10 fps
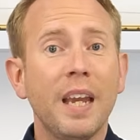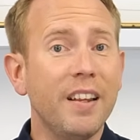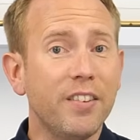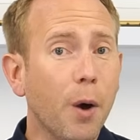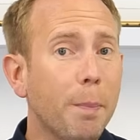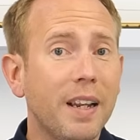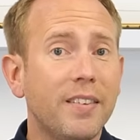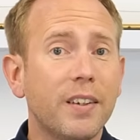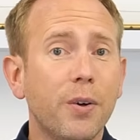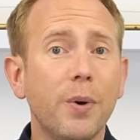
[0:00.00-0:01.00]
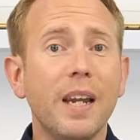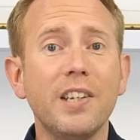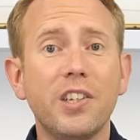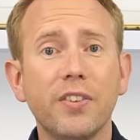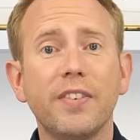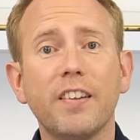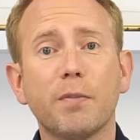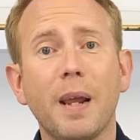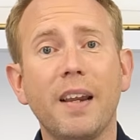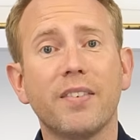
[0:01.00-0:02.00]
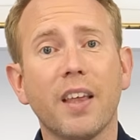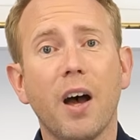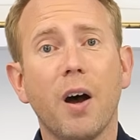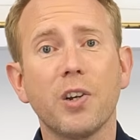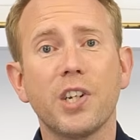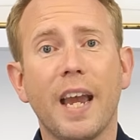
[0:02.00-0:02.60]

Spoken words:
It's not political, it just explains the harsh